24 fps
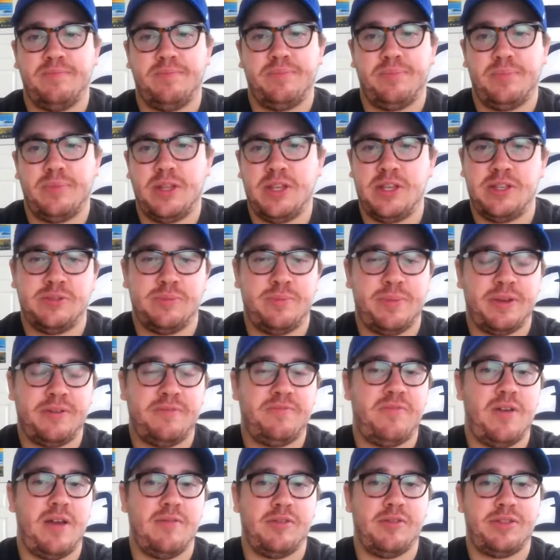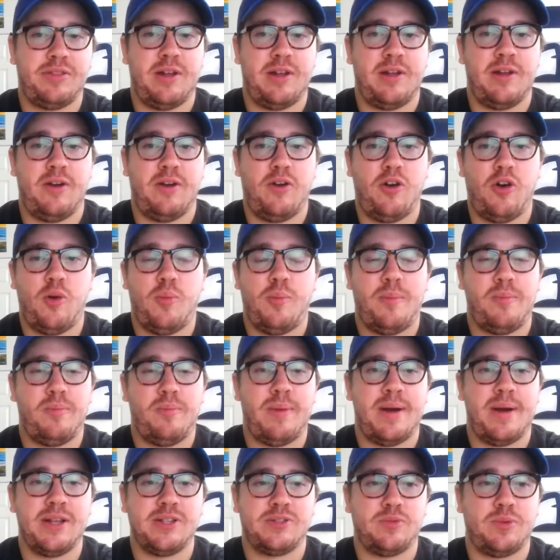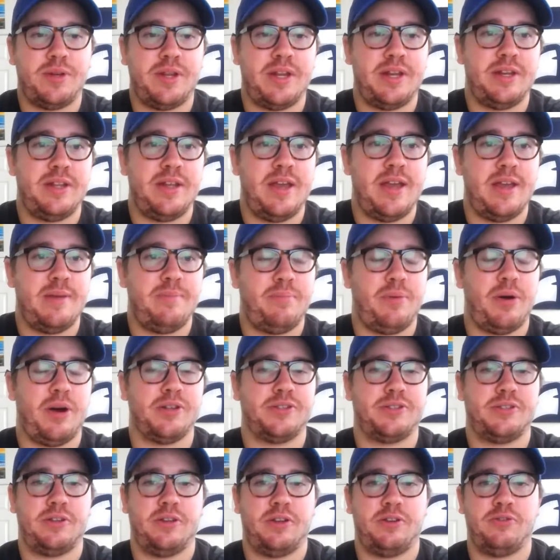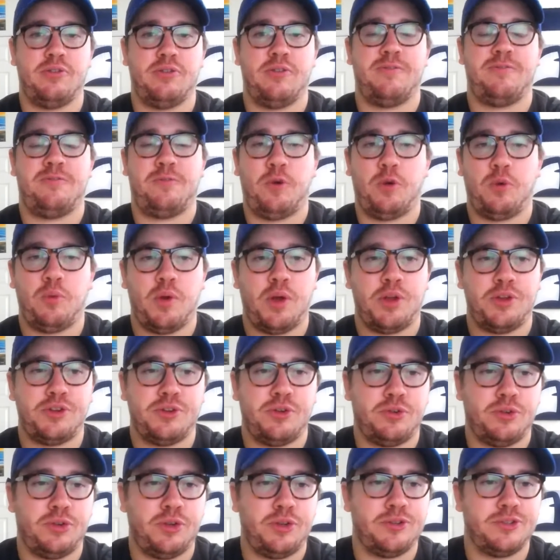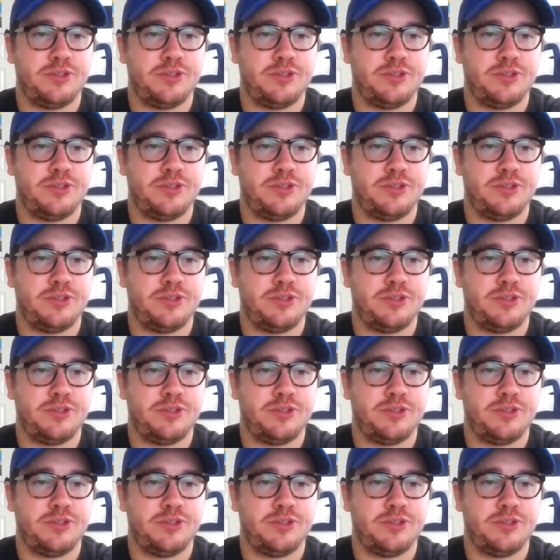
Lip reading: He's a big favorite there at home, -188, Boston under a 4-run total.